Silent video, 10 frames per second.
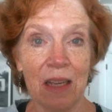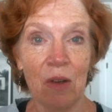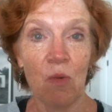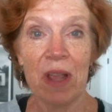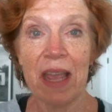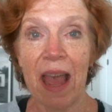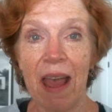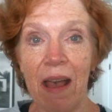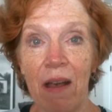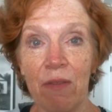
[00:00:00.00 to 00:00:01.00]
We
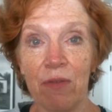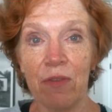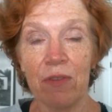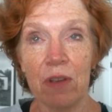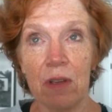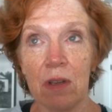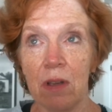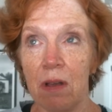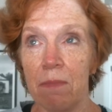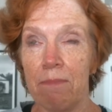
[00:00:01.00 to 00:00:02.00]
have
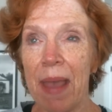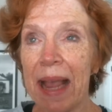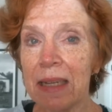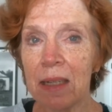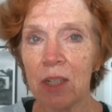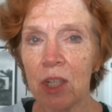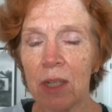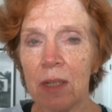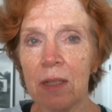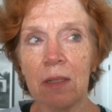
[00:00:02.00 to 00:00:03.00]

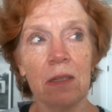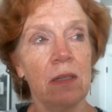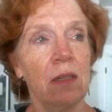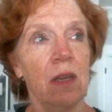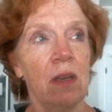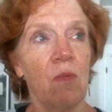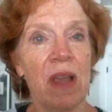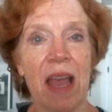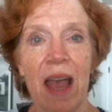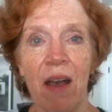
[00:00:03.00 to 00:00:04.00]
bandages, we
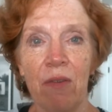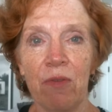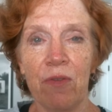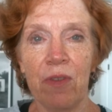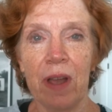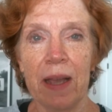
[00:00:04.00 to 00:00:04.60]
have